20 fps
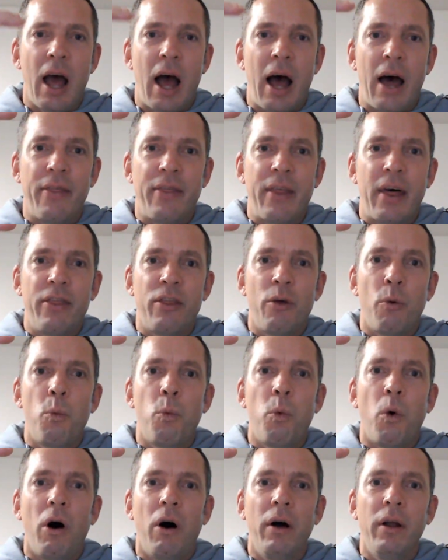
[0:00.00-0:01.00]
And then the
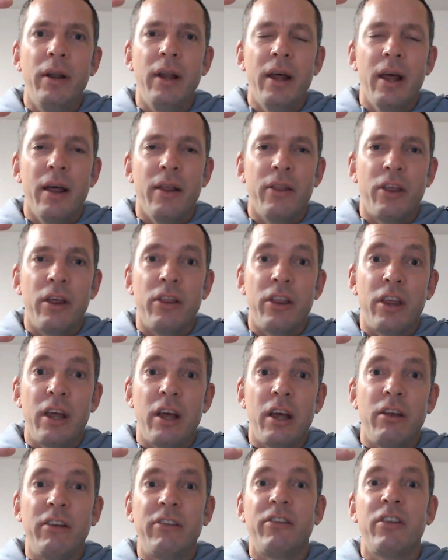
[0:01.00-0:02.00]
one that
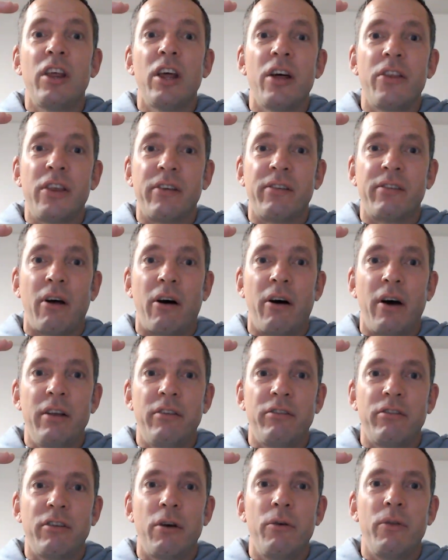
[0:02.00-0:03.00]
is the other
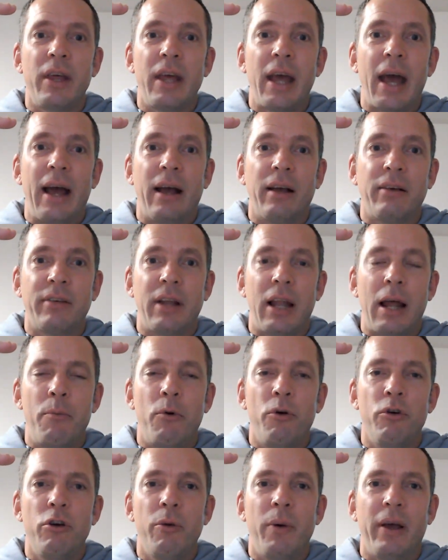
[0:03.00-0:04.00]
side, so the XLM
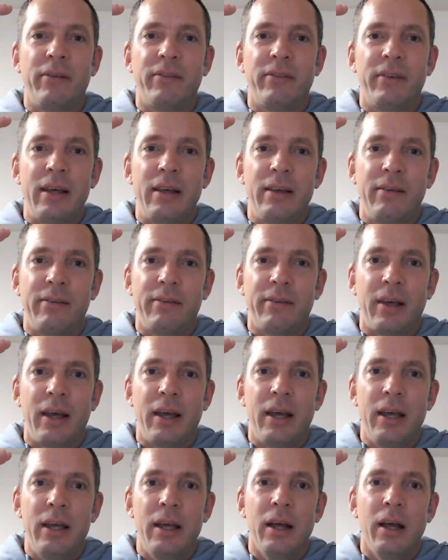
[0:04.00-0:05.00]
or
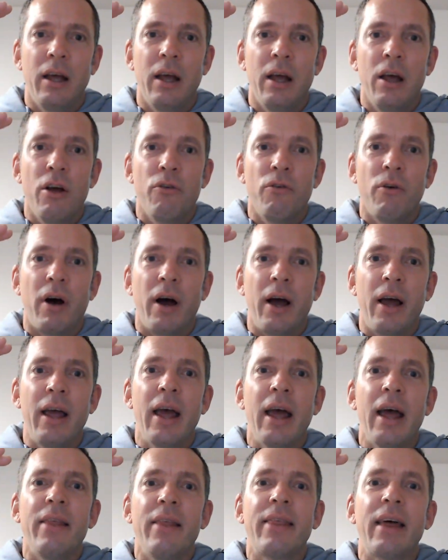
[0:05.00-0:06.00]
USDC,
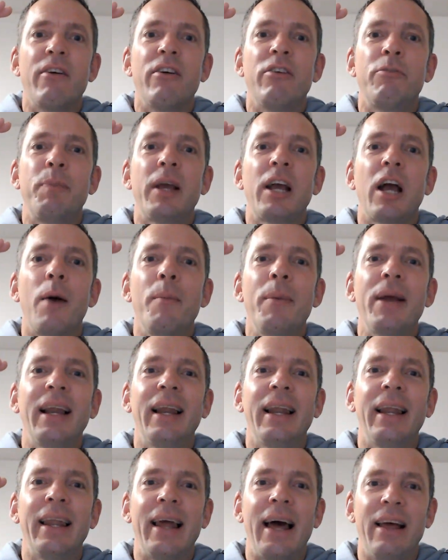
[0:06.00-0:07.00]
right? There is becoming
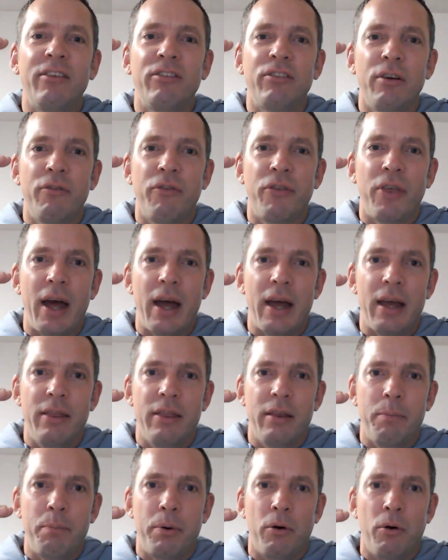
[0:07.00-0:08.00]
less of that
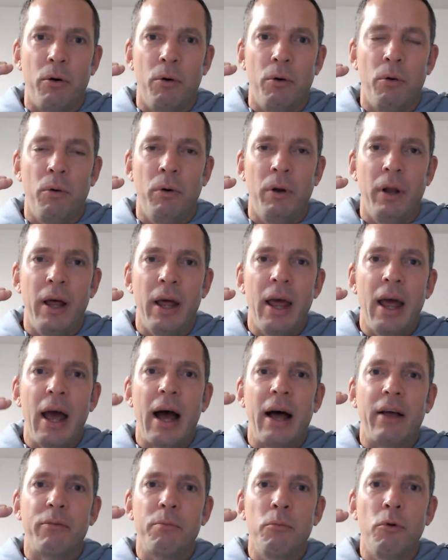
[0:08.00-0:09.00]
in the pool
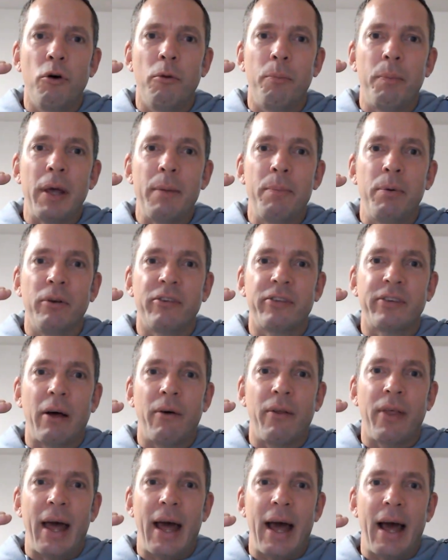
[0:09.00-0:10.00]
as more people
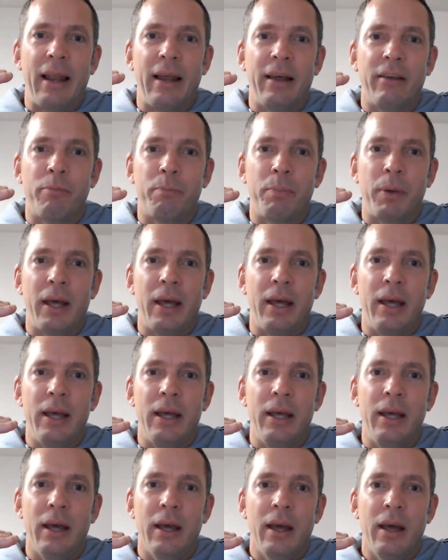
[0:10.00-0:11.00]
sell their
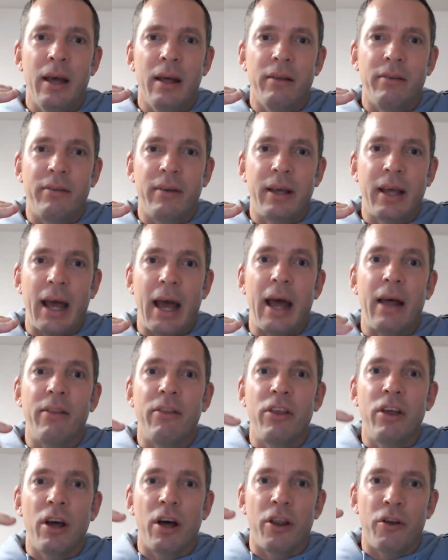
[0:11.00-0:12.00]
LSP to
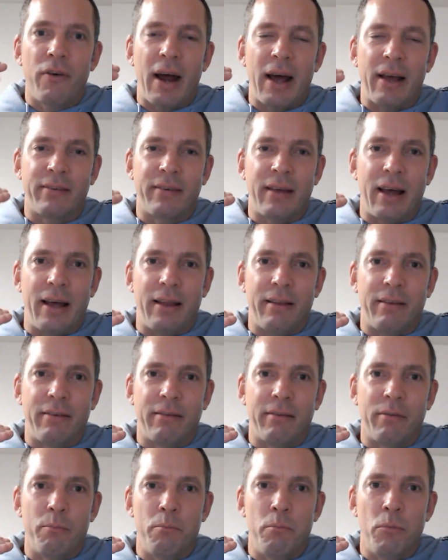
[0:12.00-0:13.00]
get the other
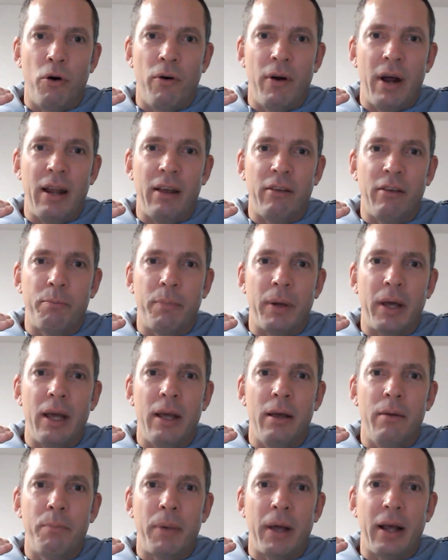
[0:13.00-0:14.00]
assets. More
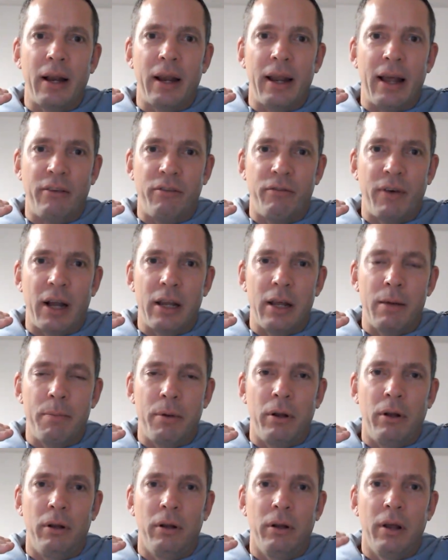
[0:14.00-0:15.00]
LSP being less
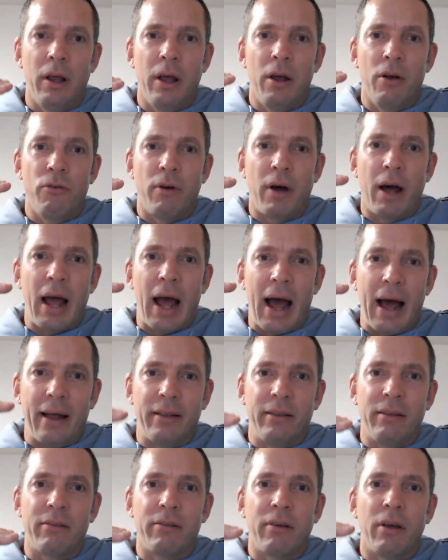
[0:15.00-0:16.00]
valuable, right?
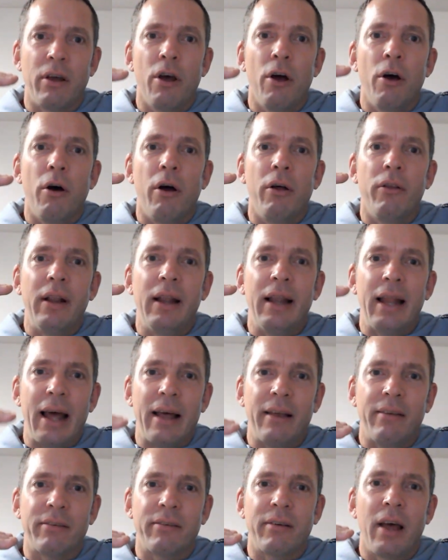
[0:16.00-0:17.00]
And
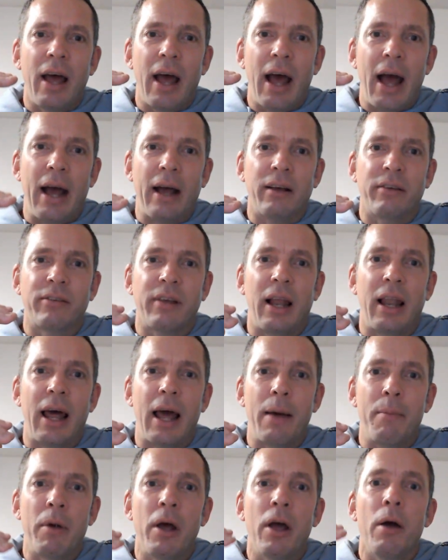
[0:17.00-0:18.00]
less
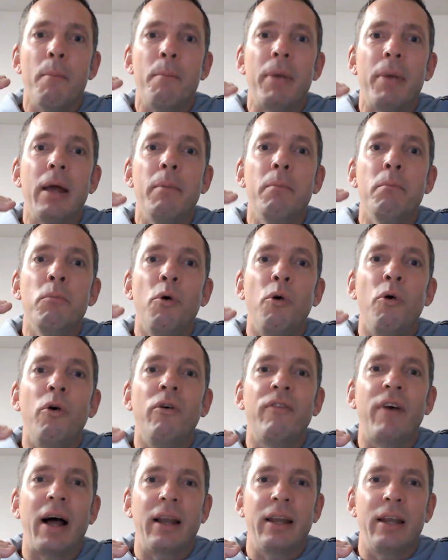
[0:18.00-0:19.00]
XLM being
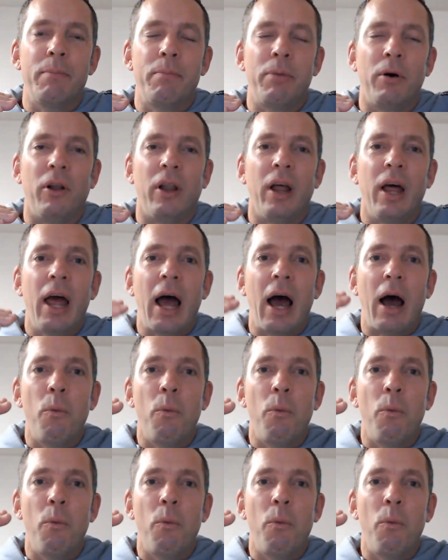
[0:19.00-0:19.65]
more valuable.